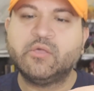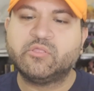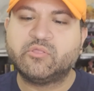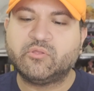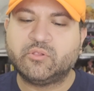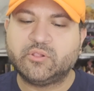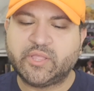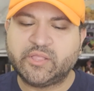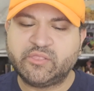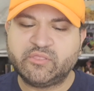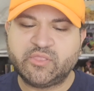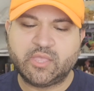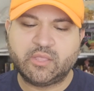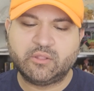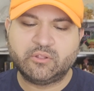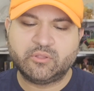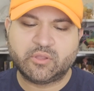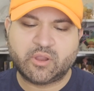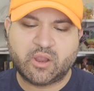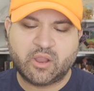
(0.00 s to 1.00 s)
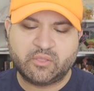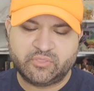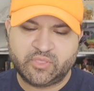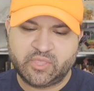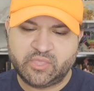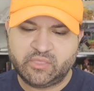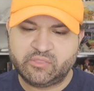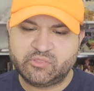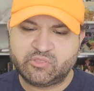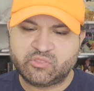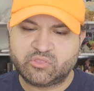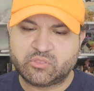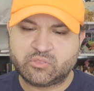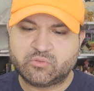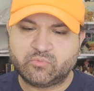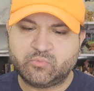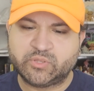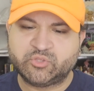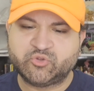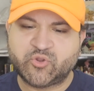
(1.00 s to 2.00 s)
So let's take a look. Are
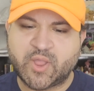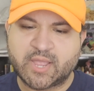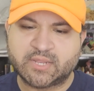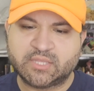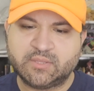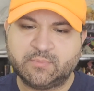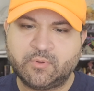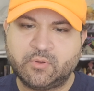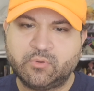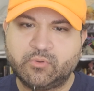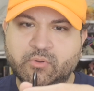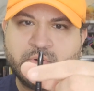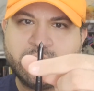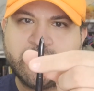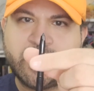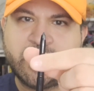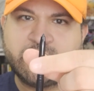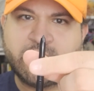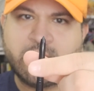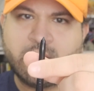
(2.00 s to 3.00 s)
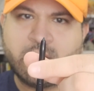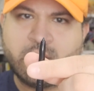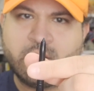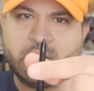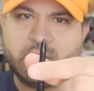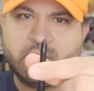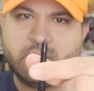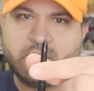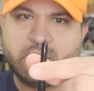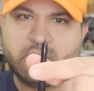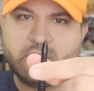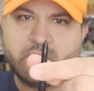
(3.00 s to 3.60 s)
these retractable? Oh yeah, they are.